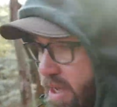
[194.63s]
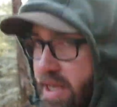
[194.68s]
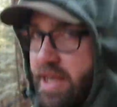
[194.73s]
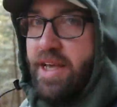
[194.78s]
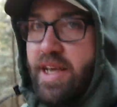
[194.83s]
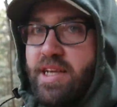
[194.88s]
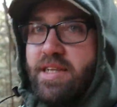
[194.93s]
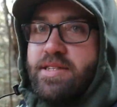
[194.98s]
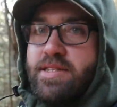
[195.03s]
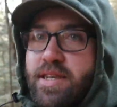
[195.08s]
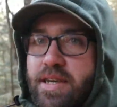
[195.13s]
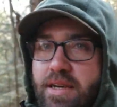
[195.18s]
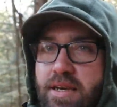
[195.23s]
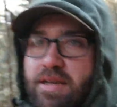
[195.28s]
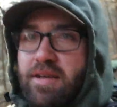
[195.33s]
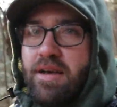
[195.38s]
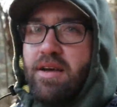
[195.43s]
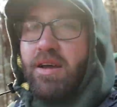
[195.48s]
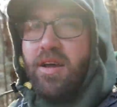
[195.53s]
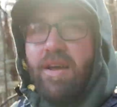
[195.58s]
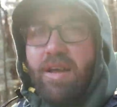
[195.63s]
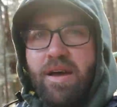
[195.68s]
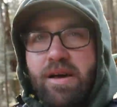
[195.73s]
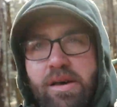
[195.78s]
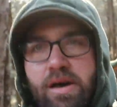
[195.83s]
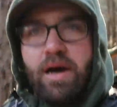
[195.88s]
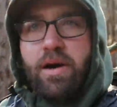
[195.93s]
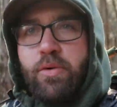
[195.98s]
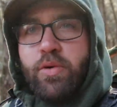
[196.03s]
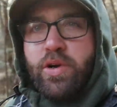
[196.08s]
is
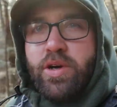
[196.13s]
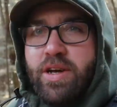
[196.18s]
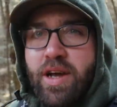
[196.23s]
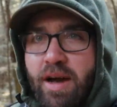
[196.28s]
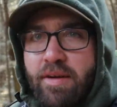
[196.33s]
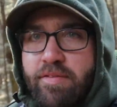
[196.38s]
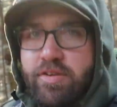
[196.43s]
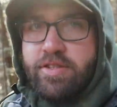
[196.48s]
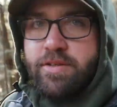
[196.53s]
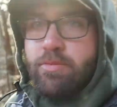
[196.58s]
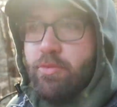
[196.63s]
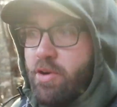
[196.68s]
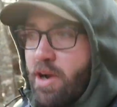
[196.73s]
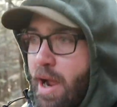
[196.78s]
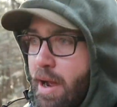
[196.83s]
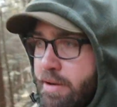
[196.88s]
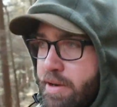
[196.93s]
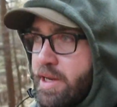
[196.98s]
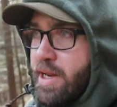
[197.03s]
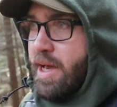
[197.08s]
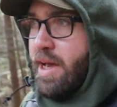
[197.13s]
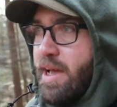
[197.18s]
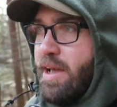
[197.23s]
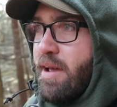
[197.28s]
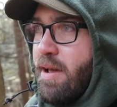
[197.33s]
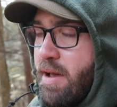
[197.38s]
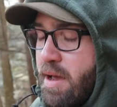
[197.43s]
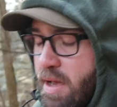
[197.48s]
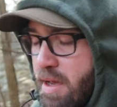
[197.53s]
I want to cover some ground today.